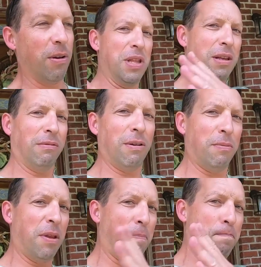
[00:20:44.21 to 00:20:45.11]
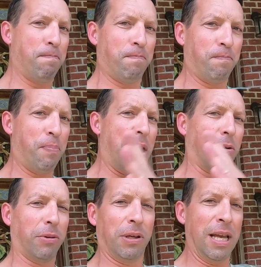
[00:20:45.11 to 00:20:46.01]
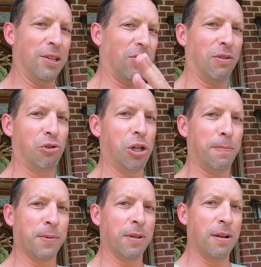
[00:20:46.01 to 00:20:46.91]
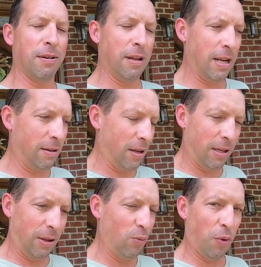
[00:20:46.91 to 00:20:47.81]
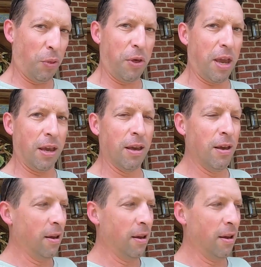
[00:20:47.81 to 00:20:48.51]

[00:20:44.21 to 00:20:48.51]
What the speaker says: The bottle hits the ships and they do the thing.